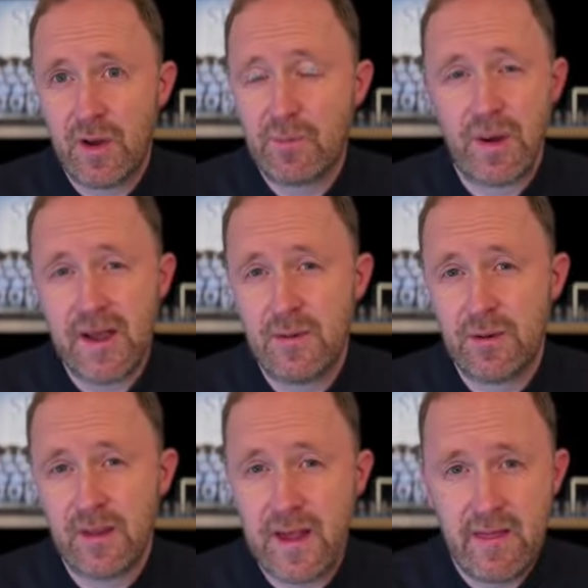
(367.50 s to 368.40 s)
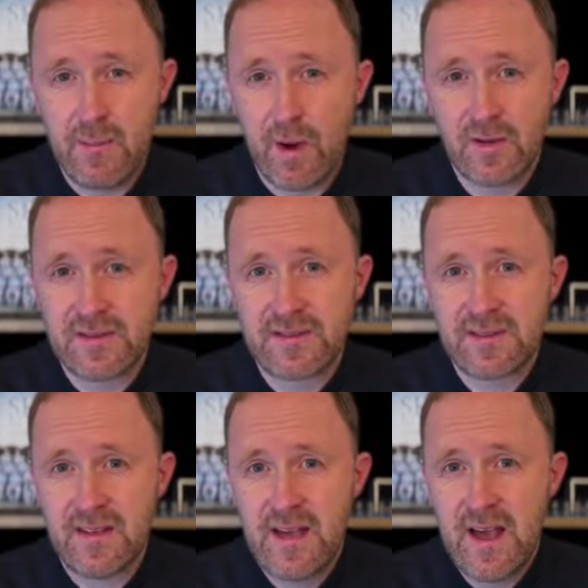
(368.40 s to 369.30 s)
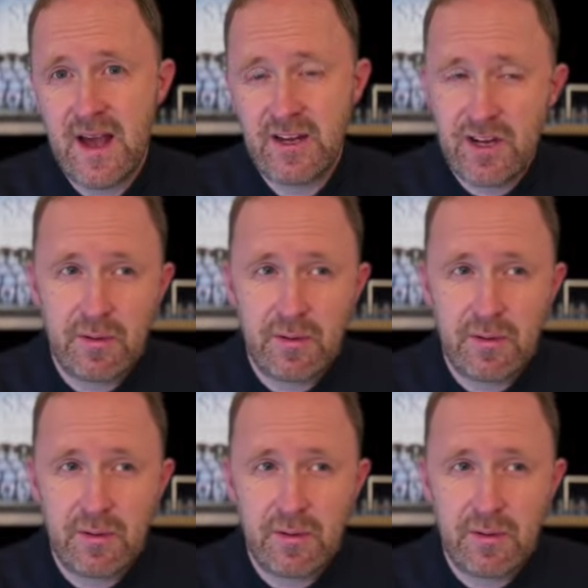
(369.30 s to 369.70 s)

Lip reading: unplayable in the box. And you know,